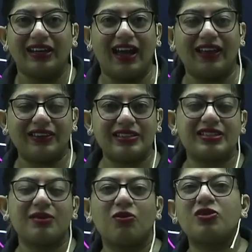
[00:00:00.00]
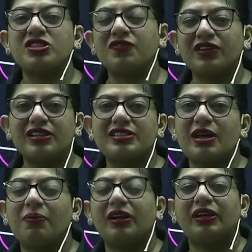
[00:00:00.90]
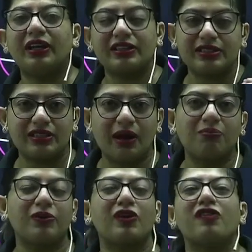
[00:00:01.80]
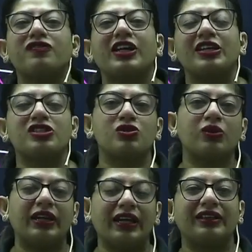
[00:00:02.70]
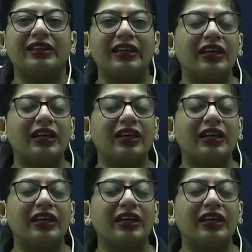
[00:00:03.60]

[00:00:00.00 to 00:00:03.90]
And this is the most difficult step and it takes number of days to take the